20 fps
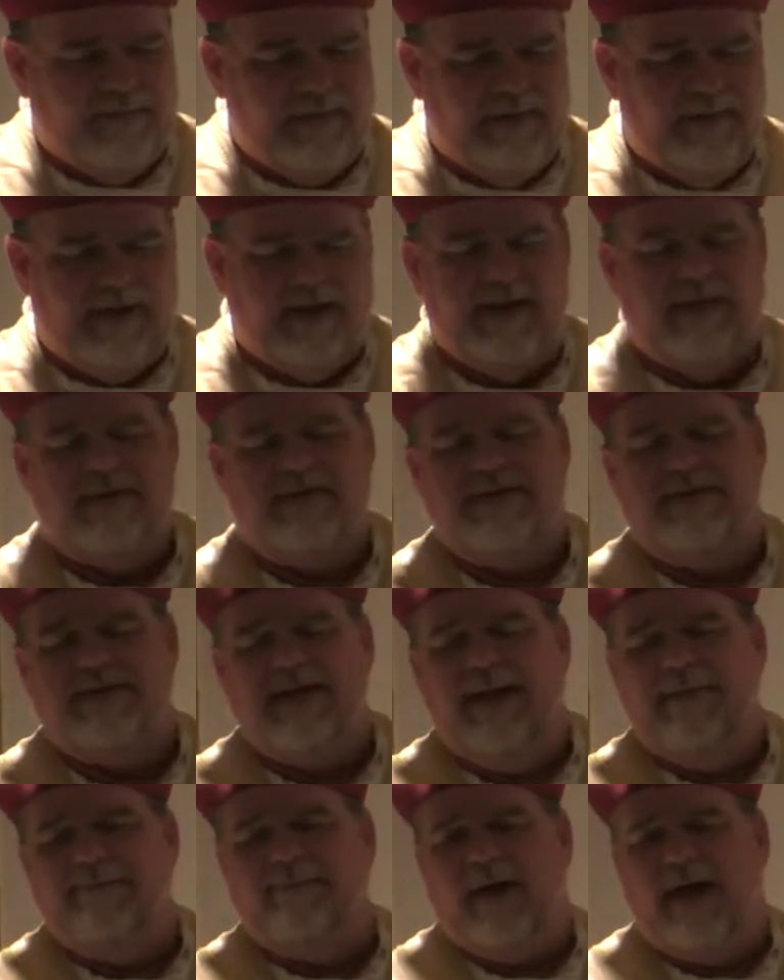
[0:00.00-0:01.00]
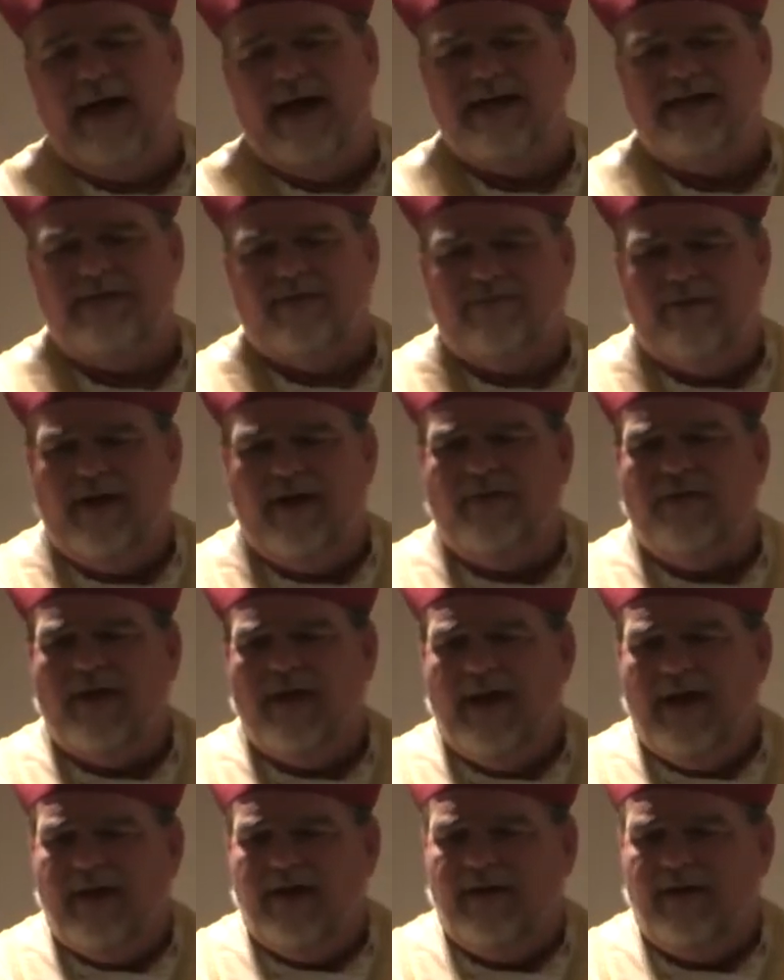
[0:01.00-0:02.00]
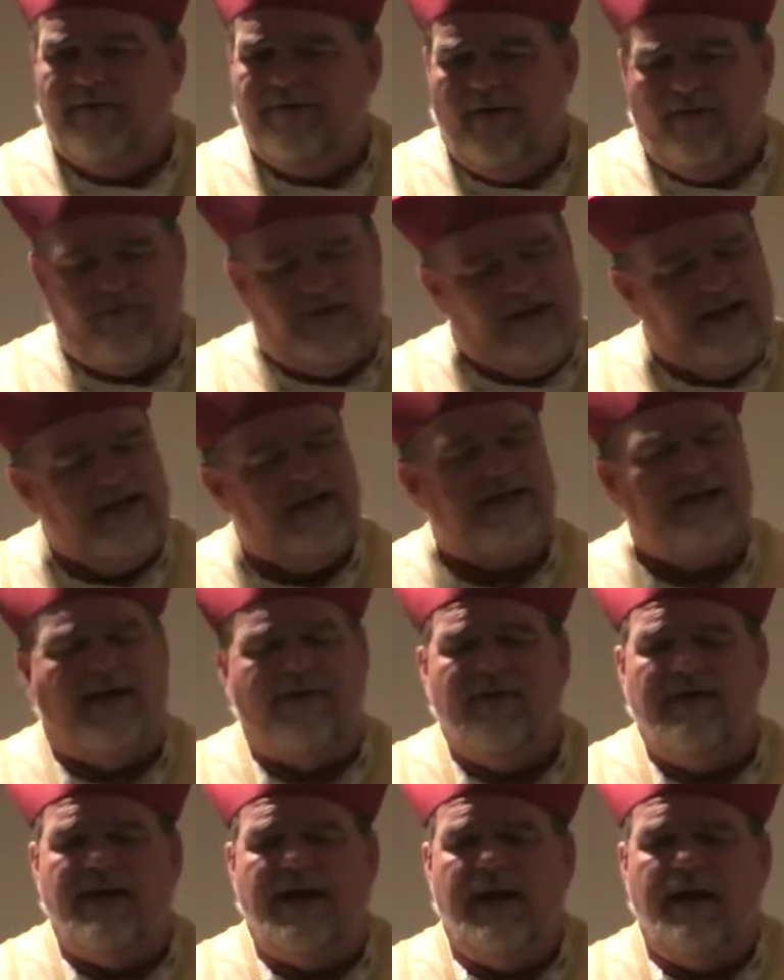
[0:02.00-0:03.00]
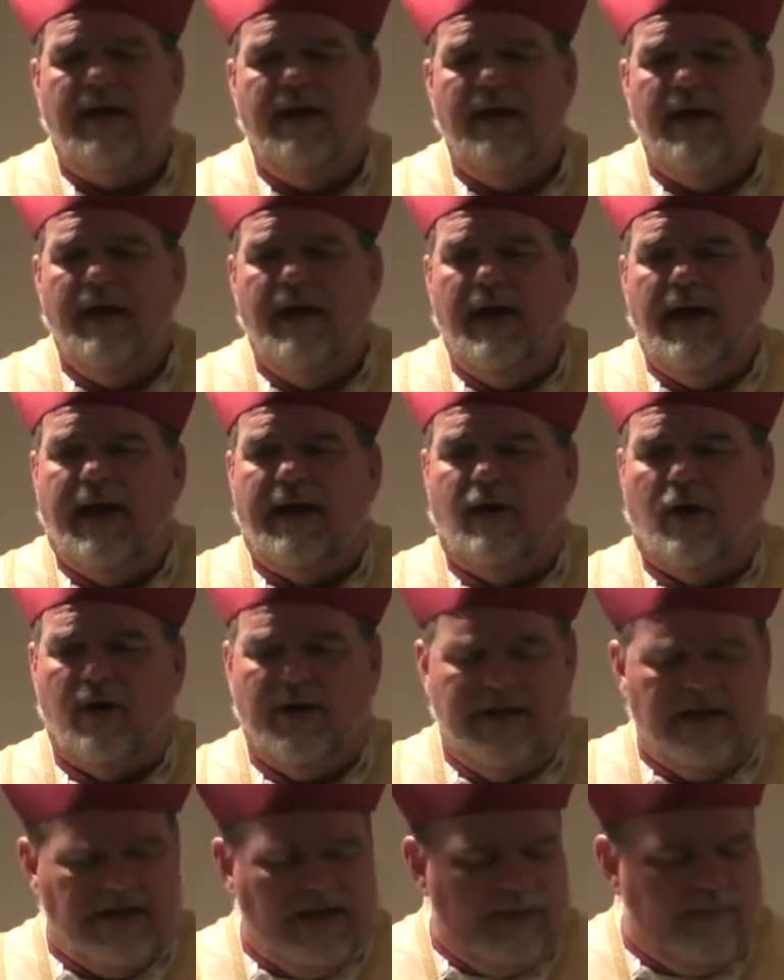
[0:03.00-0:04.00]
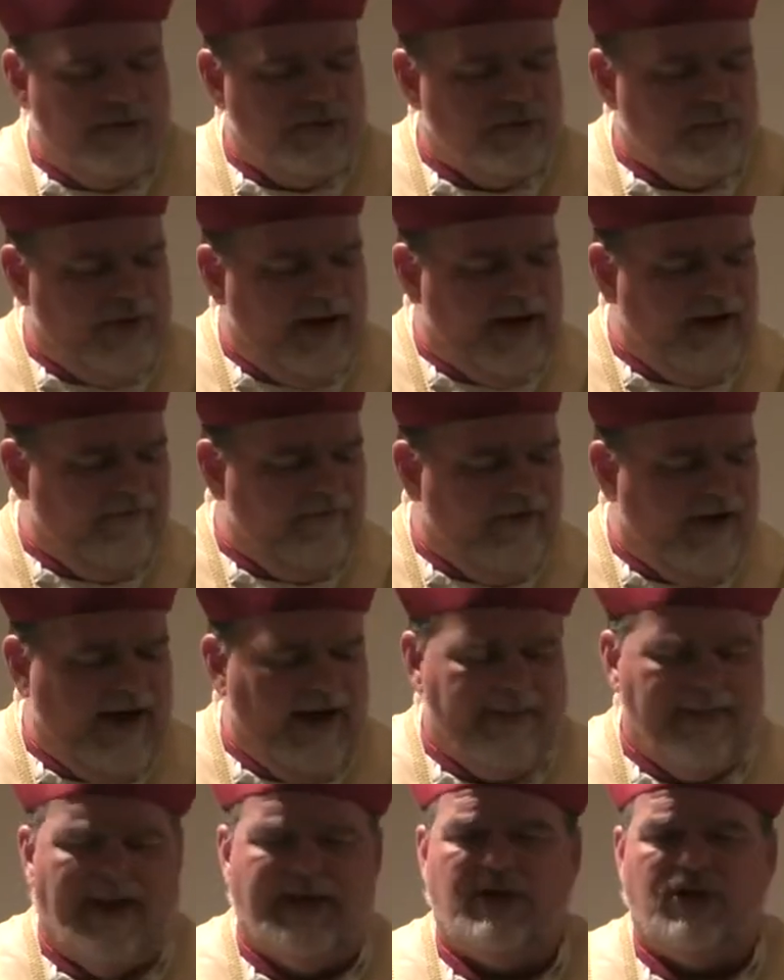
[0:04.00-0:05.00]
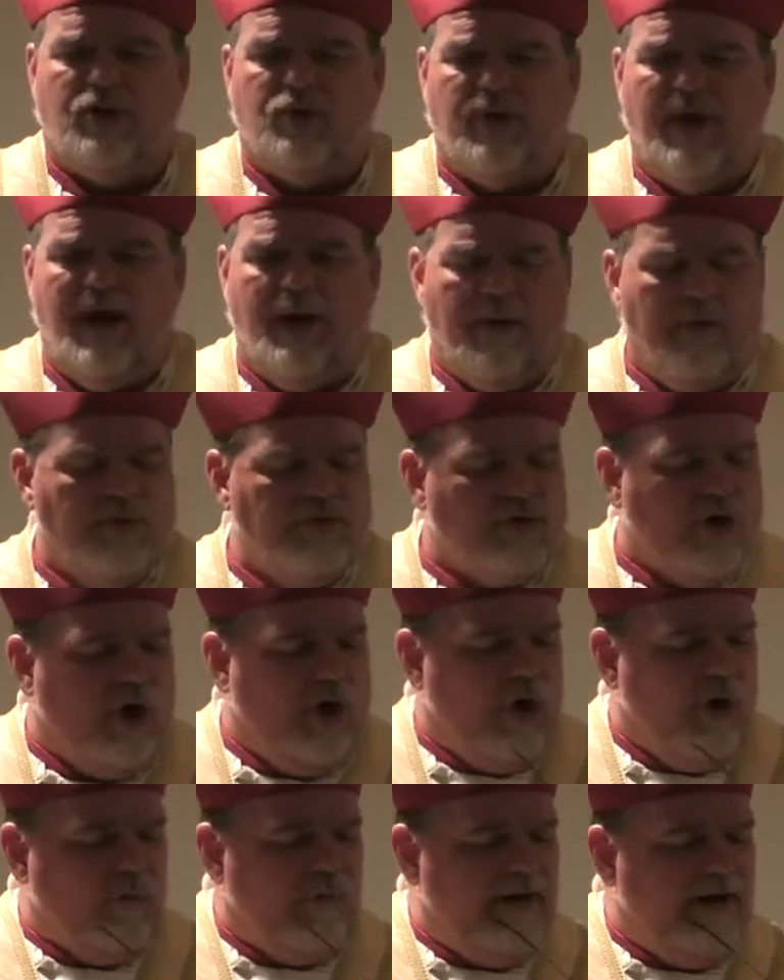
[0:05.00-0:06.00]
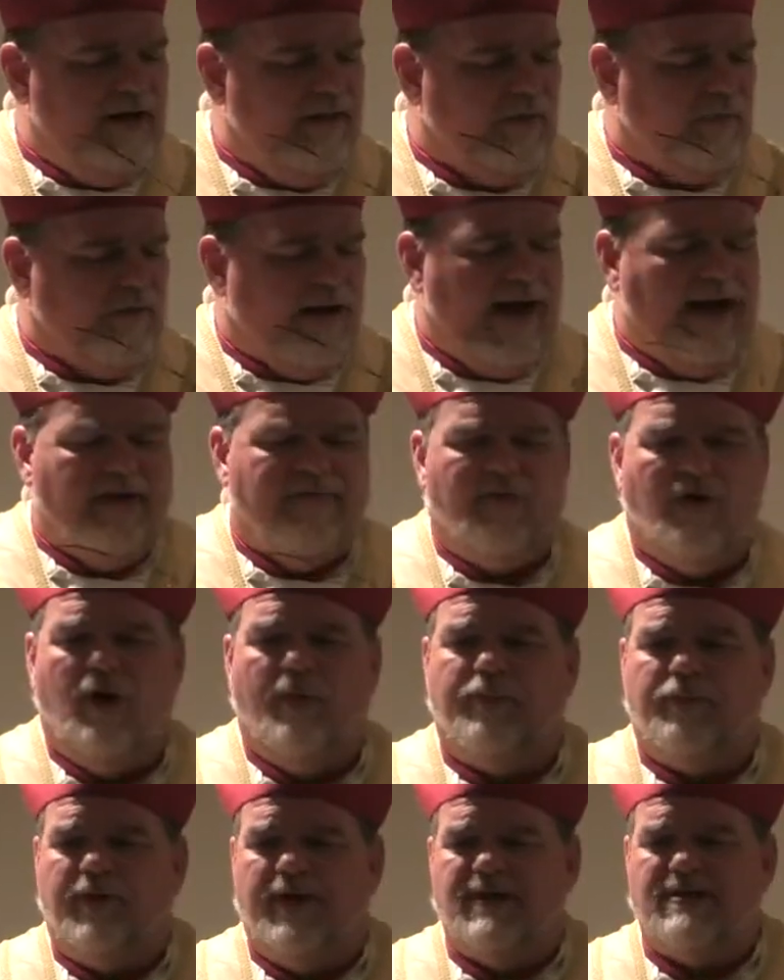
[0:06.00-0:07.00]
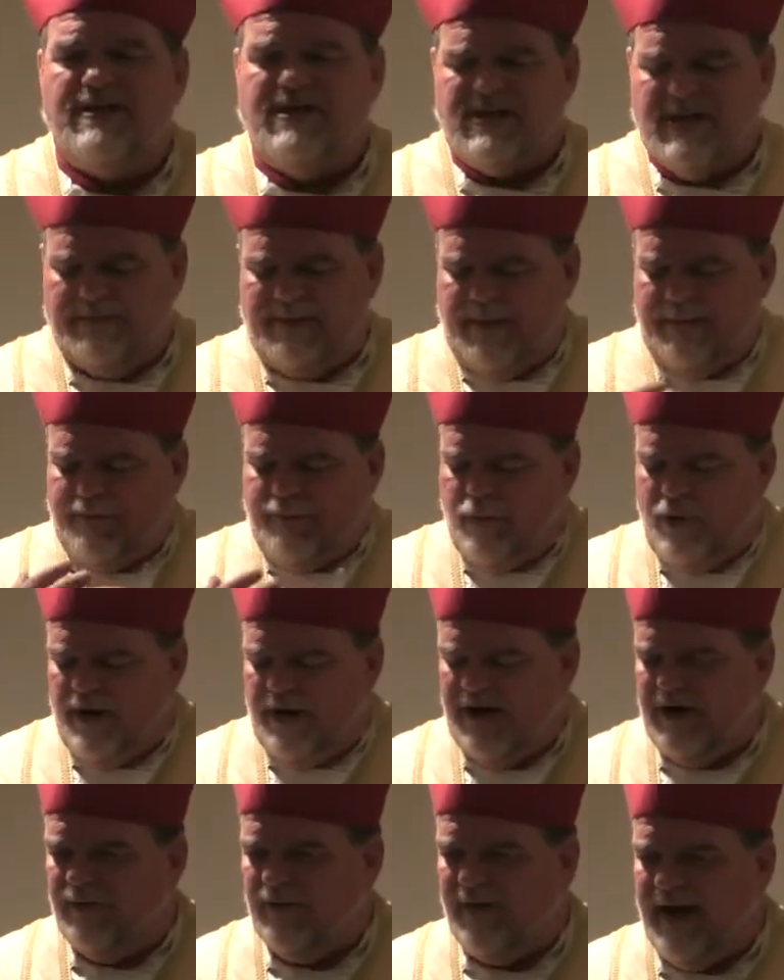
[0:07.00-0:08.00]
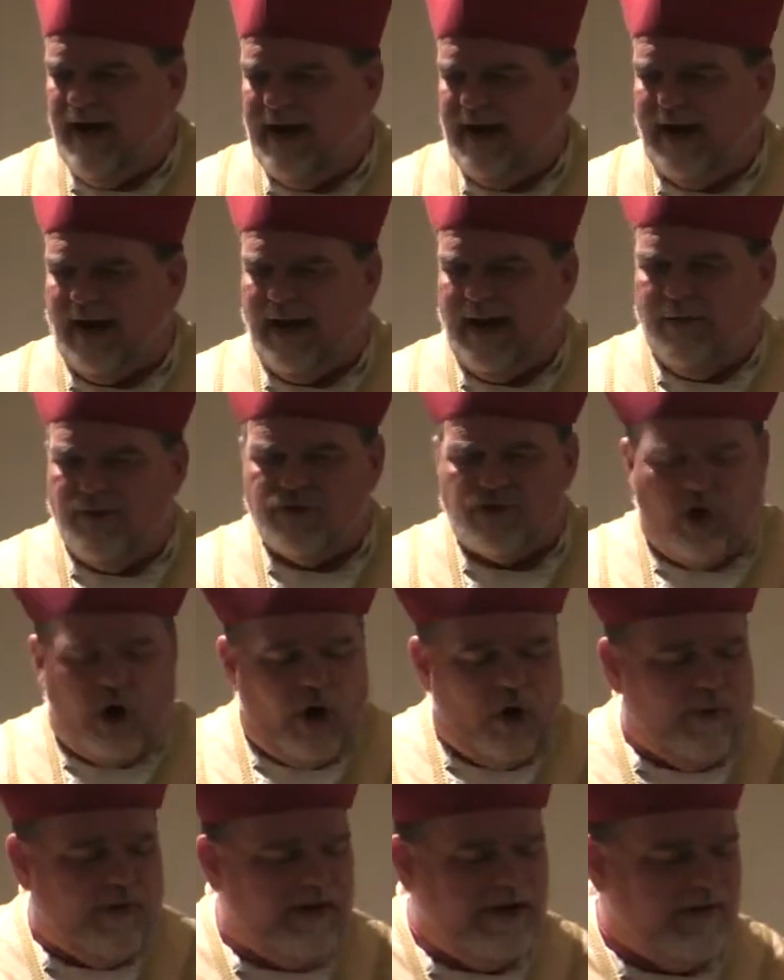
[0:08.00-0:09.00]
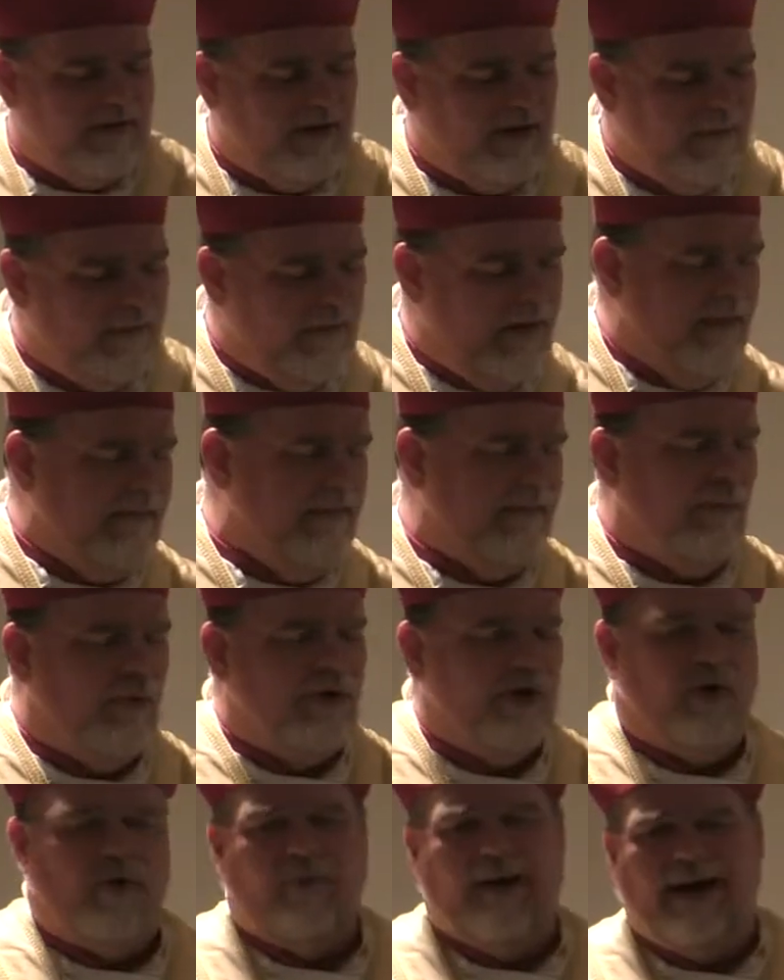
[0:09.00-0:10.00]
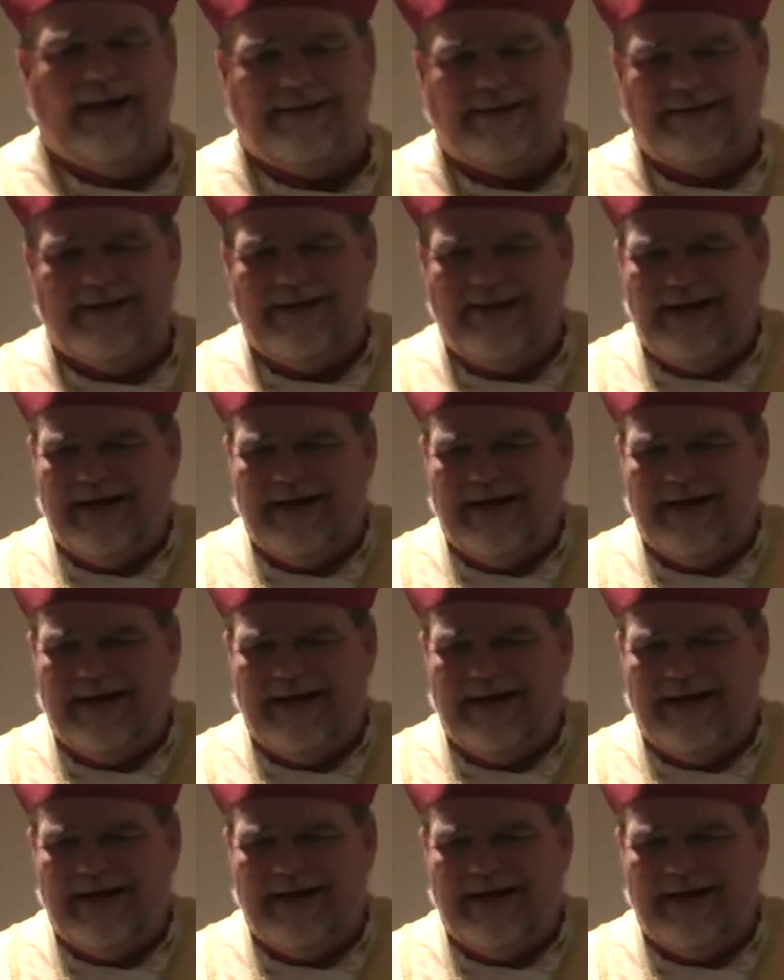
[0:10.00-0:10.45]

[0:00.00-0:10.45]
the St. Pius V in 1570, and all they did was ratify in that decree what was already the right of all priests. He simply put it in writing. It was already their immemorial right.